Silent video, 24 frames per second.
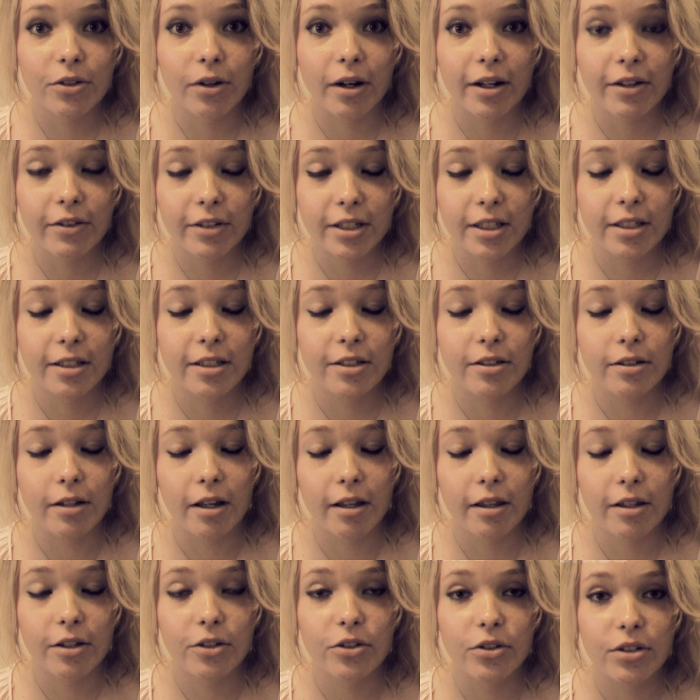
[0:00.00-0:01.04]
So I
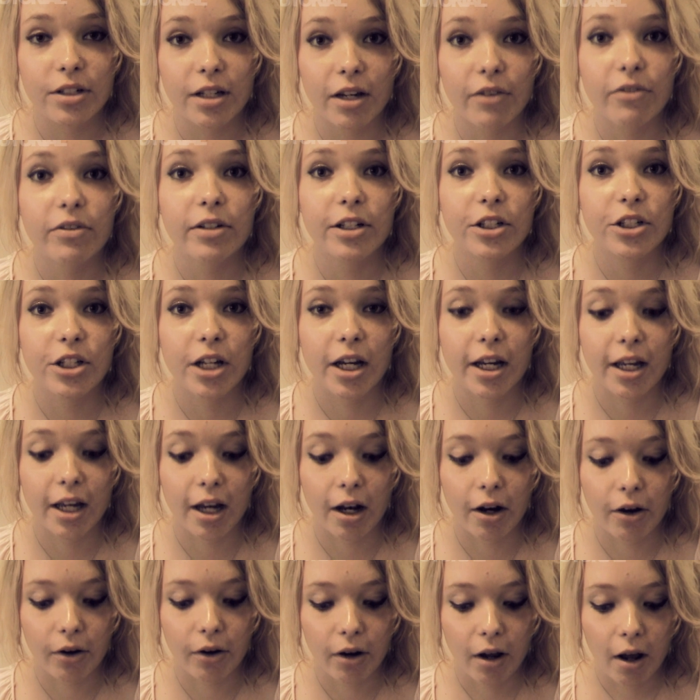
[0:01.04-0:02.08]
think you should definitely check
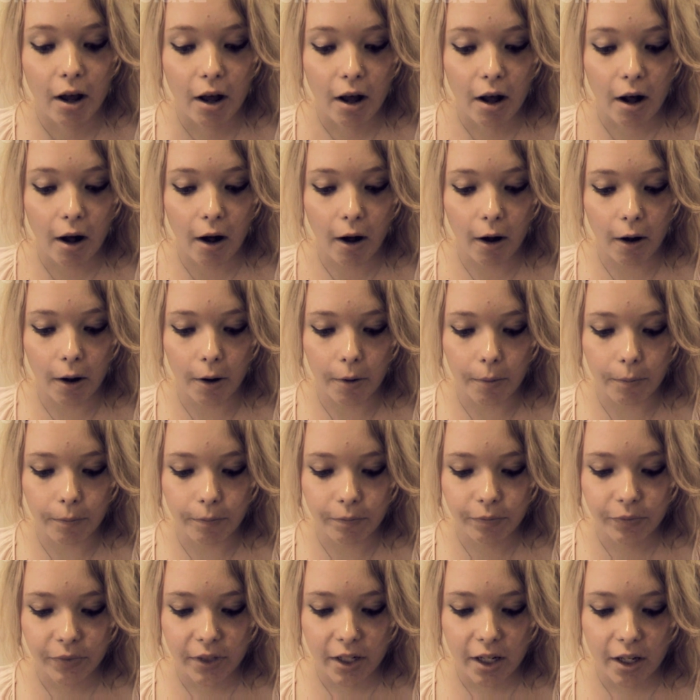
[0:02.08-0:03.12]
out
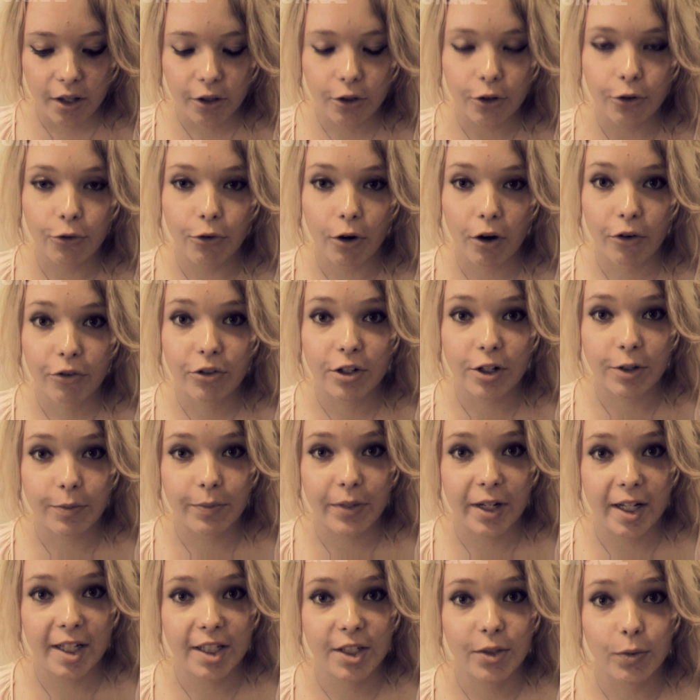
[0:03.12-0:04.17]
the Roughneck
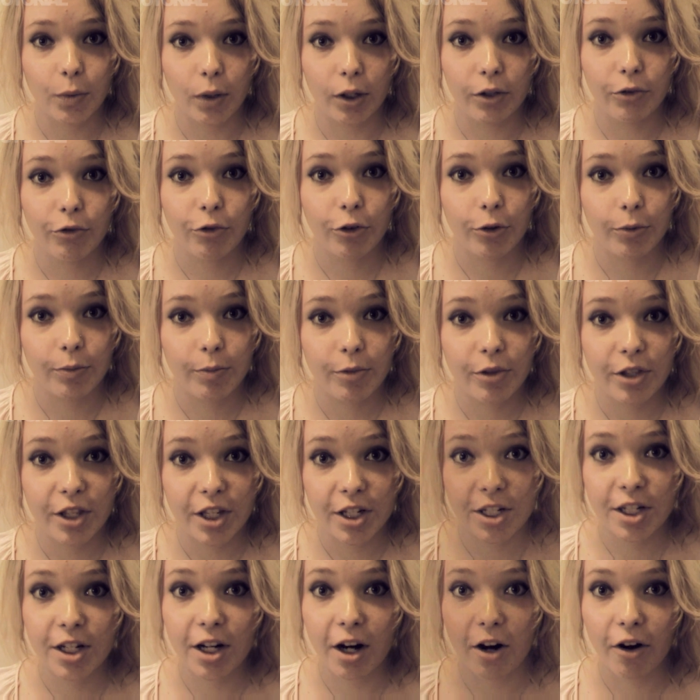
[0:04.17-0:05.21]
Bass one from
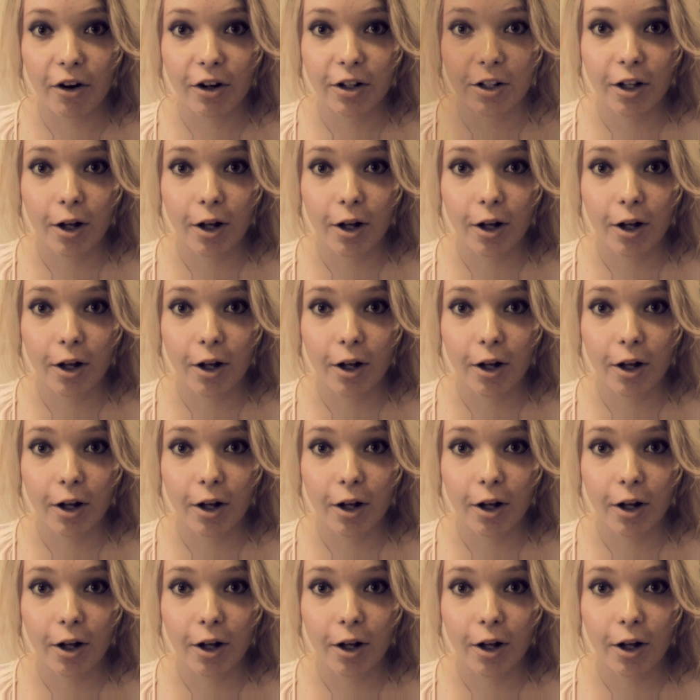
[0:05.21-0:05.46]
the Tiara